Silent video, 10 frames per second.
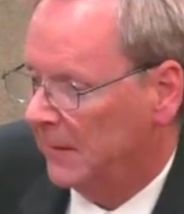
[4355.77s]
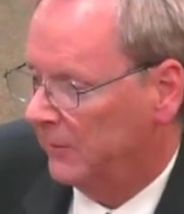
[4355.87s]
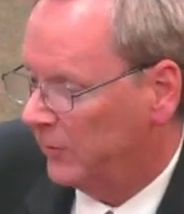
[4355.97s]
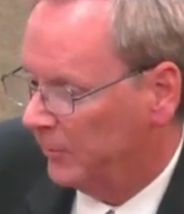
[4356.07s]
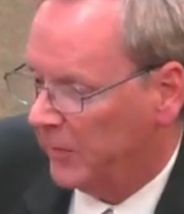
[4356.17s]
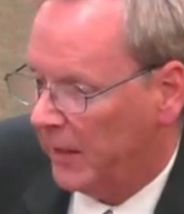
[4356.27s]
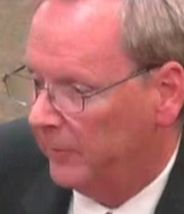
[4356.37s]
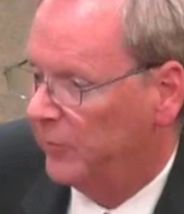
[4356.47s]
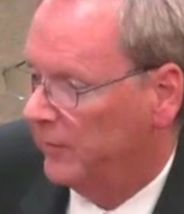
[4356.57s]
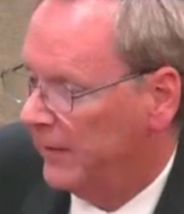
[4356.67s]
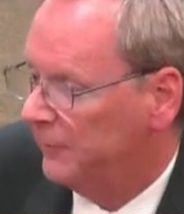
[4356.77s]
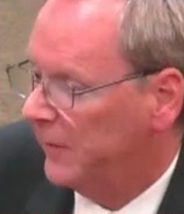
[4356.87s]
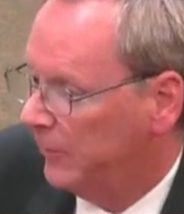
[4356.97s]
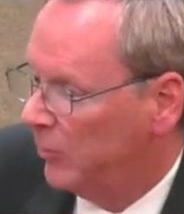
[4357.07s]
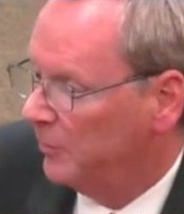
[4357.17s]
Sometimes the left
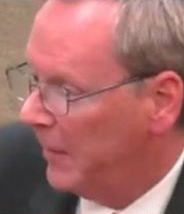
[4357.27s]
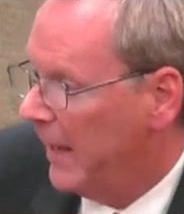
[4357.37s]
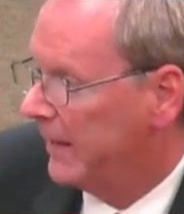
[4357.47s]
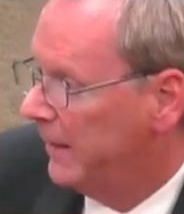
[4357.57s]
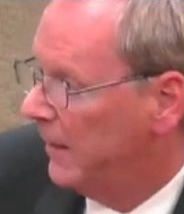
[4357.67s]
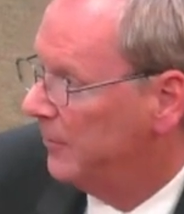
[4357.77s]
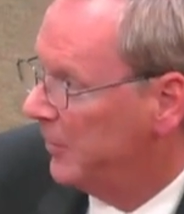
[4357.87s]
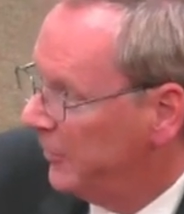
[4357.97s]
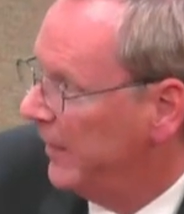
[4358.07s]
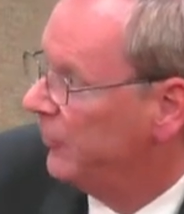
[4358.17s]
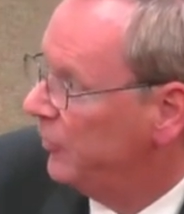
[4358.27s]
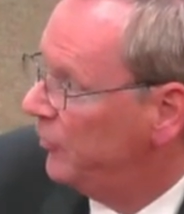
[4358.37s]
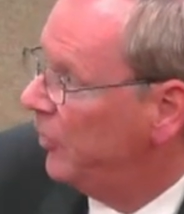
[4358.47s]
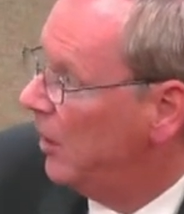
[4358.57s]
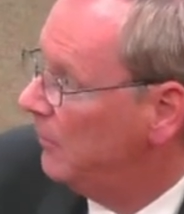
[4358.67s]
lane would back up and you have to
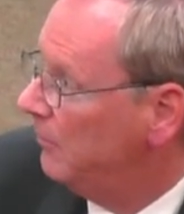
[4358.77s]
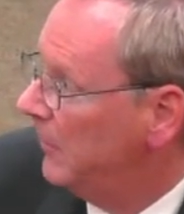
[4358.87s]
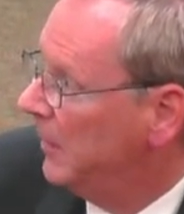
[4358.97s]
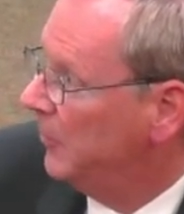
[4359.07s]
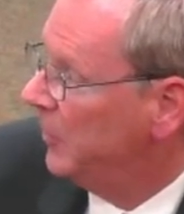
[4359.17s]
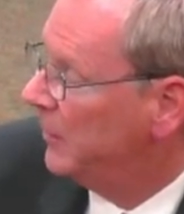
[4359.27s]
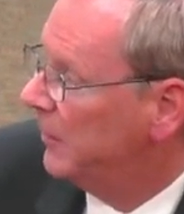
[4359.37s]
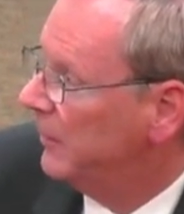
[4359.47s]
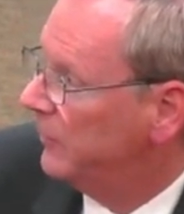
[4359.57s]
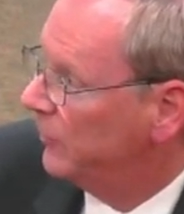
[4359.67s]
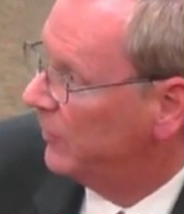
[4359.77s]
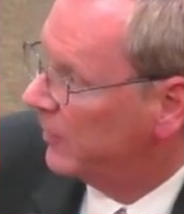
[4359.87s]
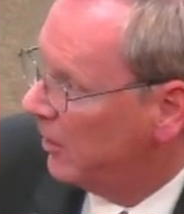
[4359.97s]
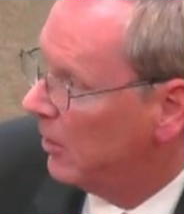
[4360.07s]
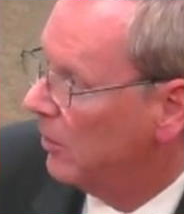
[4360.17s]
jump, because the
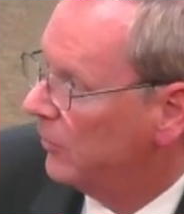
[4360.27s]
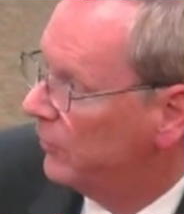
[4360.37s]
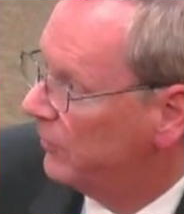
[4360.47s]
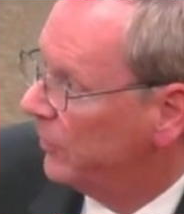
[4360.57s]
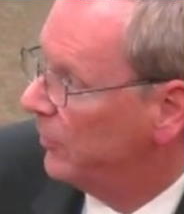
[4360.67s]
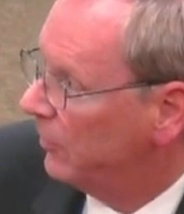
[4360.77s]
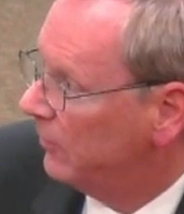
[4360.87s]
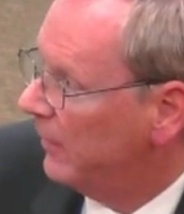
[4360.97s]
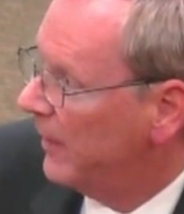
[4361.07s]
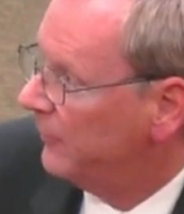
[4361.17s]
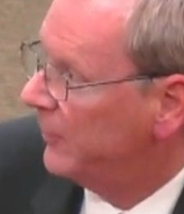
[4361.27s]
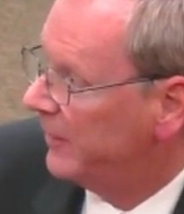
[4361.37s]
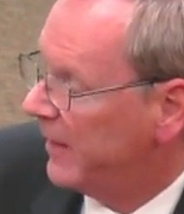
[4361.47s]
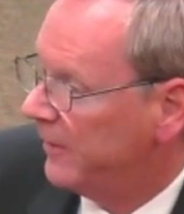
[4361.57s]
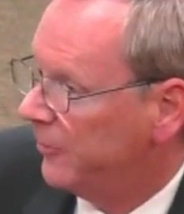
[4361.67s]
cars to turn left
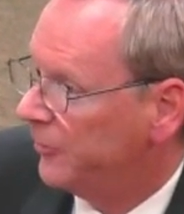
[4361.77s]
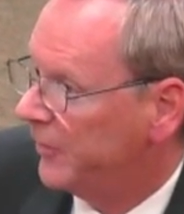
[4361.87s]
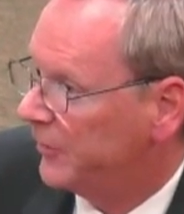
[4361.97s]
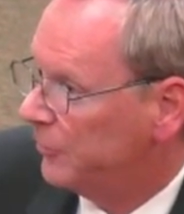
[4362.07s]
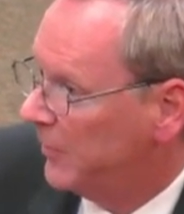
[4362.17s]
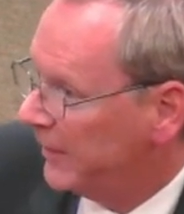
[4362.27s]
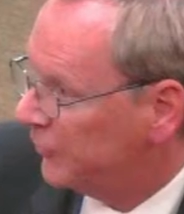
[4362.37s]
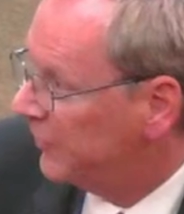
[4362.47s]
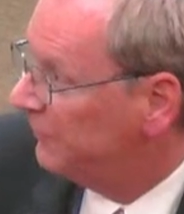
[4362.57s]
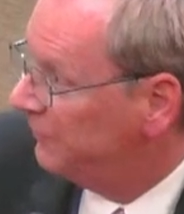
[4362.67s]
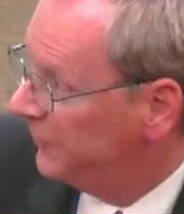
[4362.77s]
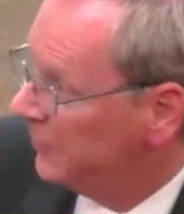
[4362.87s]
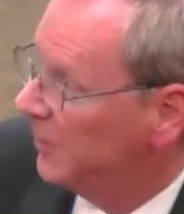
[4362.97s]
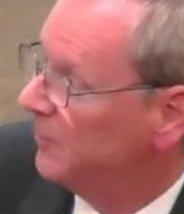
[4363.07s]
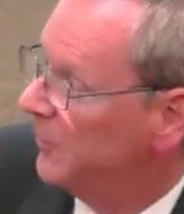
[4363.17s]
at that intersection would actually
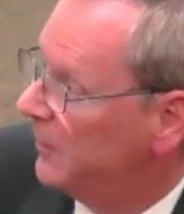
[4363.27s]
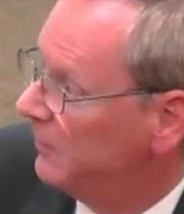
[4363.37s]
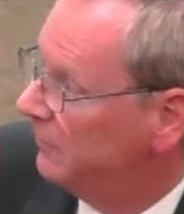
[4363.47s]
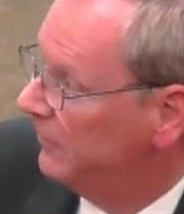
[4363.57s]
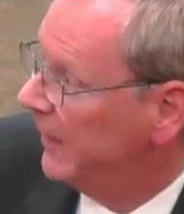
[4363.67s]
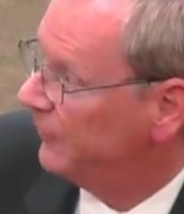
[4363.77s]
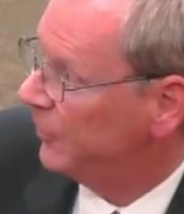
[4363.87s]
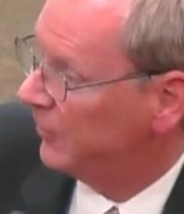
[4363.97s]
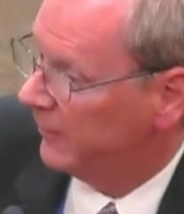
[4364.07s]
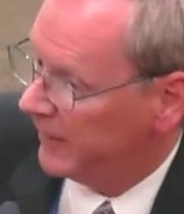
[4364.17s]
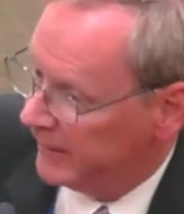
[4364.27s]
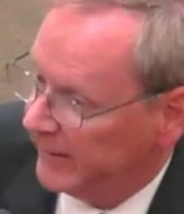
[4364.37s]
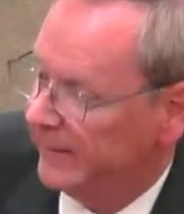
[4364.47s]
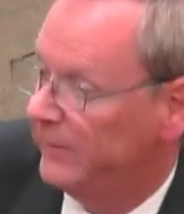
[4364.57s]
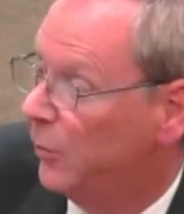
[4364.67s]
fill up the left turn lane
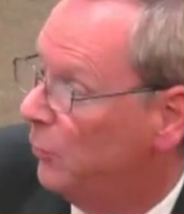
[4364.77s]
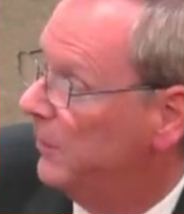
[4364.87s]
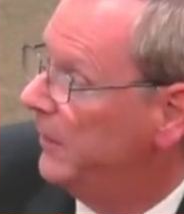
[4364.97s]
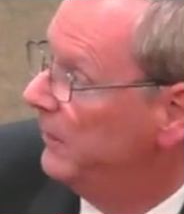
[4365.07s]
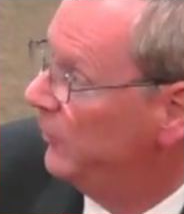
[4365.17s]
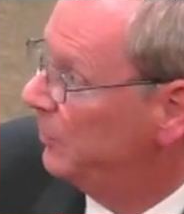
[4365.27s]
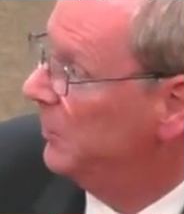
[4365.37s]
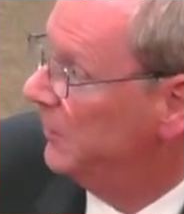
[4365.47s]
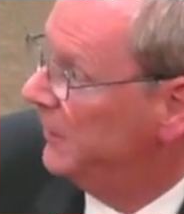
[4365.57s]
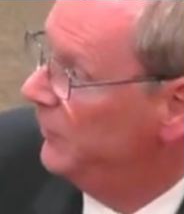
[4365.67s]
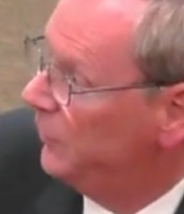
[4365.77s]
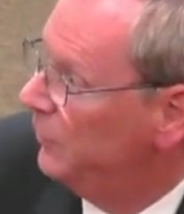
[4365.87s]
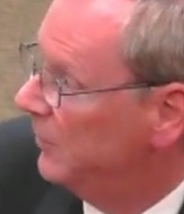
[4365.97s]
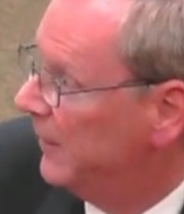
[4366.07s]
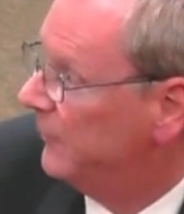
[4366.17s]
and go in, spill
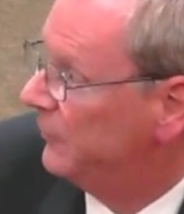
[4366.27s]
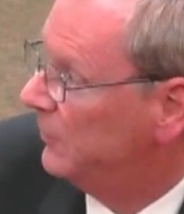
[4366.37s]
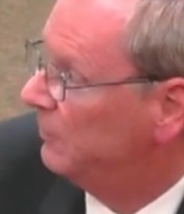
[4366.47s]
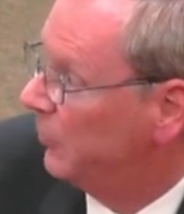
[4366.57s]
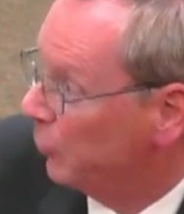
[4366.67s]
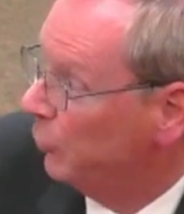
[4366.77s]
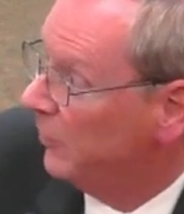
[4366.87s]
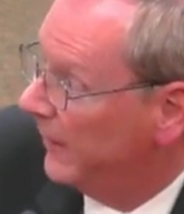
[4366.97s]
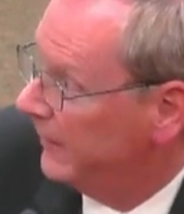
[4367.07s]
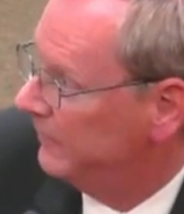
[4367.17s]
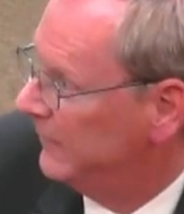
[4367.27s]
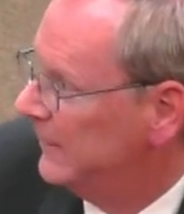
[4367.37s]
into the left through lane.